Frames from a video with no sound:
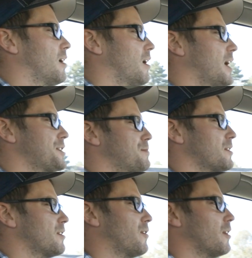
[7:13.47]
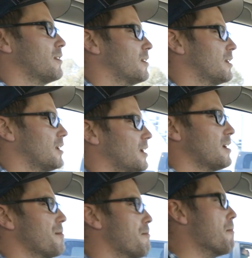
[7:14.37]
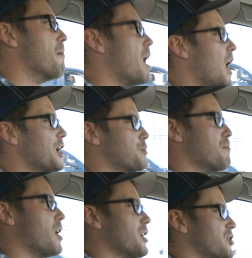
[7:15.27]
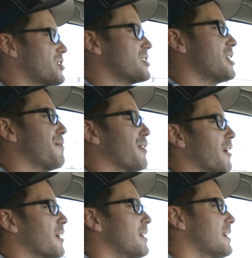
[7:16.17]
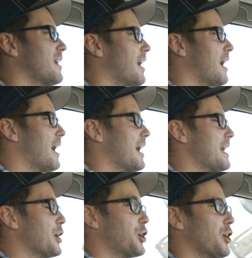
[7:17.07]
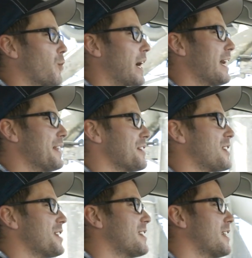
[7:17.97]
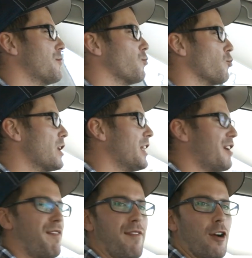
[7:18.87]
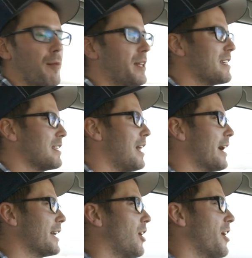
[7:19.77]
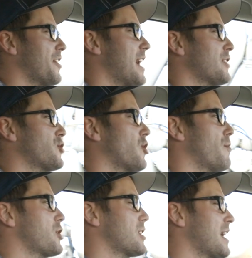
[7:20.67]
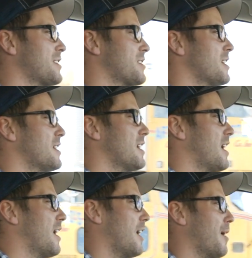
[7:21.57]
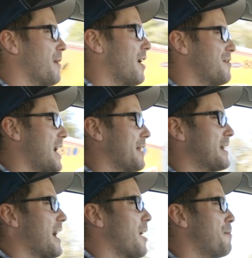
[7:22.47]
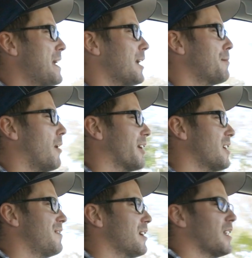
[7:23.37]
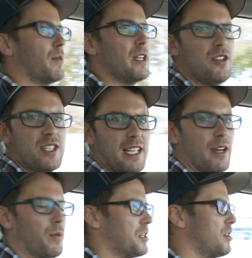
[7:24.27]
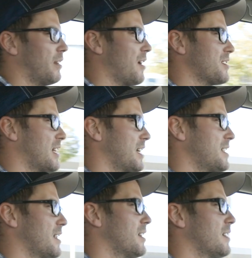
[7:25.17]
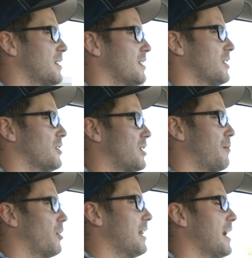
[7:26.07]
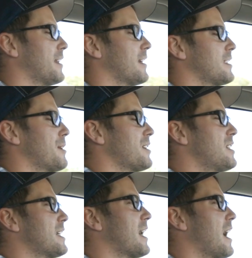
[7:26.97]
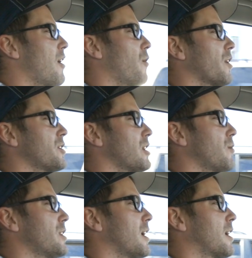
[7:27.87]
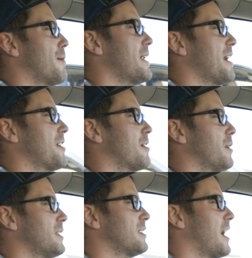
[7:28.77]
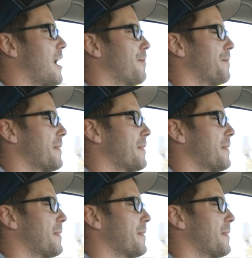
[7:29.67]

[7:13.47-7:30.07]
Oh, that's beautiful. Much, much stiffer in a good way, in the sense that it really firmly is locking onto that. So much less of that kind of ping-pongy feel like we used to get with the 2019. So I'm really liking this. I'm gonna see kind of how it works here with coming down to the complete stop.